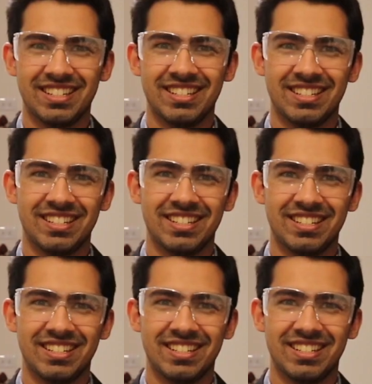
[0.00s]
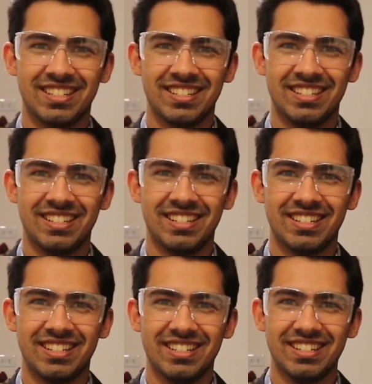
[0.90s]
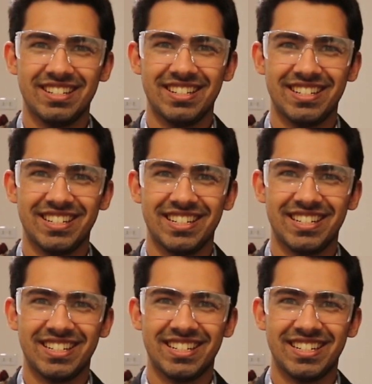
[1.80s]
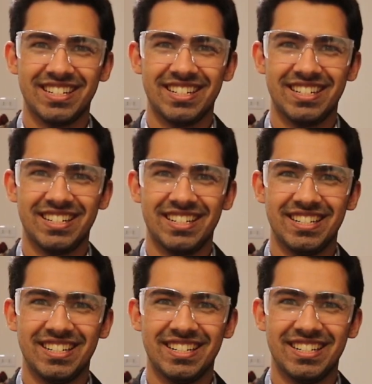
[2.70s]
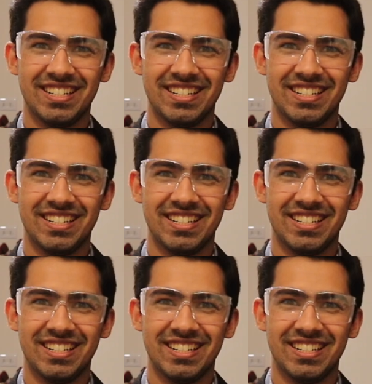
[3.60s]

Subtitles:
(silence)